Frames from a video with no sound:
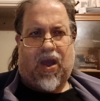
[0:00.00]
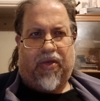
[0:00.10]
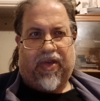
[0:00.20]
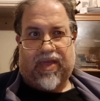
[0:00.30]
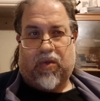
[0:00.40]
I
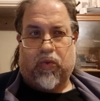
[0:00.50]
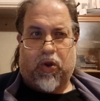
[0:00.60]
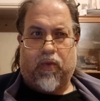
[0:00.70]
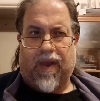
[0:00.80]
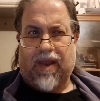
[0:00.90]
think this will
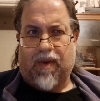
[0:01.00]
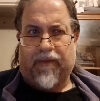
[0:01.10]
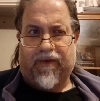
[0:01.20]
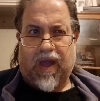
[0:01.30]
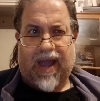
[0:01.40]
do really well
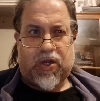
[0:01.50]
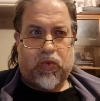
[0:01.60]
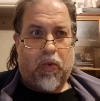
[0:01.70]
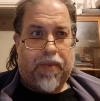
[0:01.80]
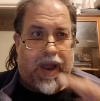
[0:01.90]
for
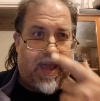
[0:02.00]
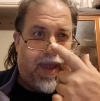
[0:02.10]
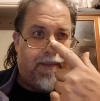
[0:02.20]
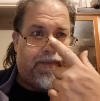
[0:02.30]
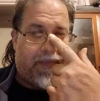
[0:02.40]
casual
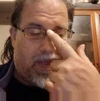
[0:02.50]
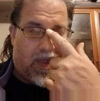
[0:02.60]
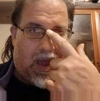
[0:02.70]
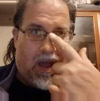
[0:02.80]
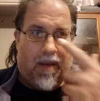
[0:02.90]
play.
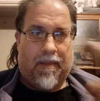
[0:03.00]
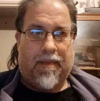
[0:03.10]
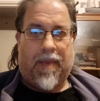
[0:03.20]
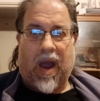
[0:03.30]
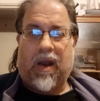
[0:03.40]

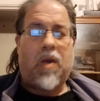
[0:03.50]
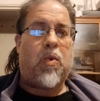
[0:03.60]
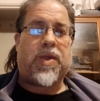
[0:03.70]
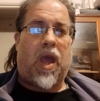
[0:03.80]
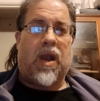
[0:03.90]
And I
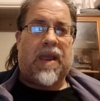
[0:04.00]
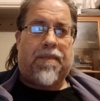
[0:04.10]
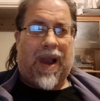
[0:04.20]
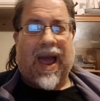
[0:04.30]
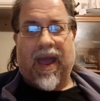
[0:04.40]
will certainly
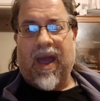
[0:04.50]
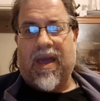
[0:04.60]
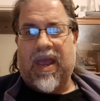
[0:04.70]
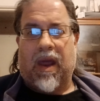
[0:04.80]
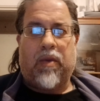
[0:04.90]
play
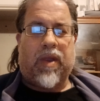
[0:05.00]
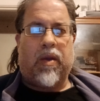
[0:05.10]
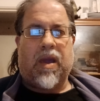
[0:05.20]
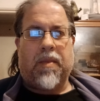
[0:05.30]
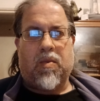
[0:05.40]
it,
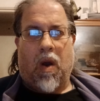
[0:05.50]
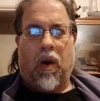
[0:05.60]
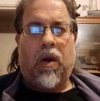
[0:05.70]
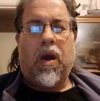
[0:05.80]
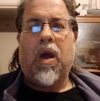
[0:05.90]
don't get me
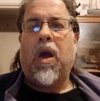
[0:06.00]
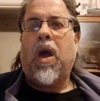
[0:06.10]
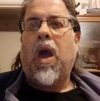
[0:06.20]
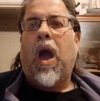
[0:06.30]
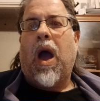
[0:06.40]
wrong,
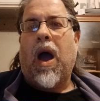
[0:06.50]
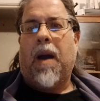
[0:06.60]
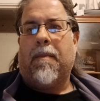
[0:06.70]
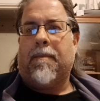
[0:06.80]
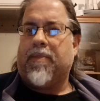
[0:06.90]

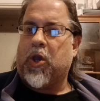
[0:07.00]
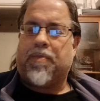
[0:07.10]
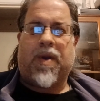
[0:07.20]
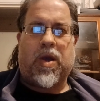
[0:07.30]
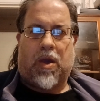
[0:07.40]

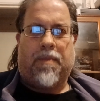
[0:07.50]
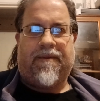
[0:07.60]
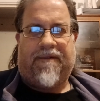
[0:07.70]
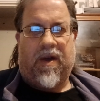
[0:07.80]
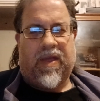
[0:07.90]
just because I
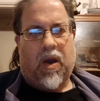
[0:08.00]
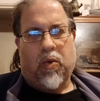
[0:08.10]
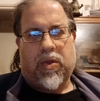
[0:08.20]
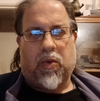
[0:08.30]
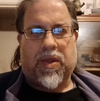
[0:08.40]
prefer the
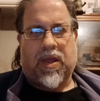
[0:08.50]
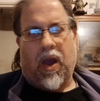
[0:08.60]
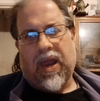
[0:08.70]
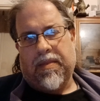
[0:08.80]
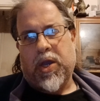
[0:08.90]
old sort of
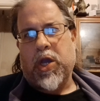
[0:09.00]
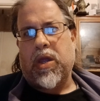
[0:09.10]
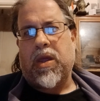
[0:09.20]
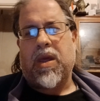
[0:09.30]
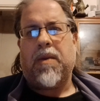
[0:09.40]
styly
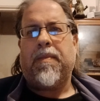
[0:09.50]
missions.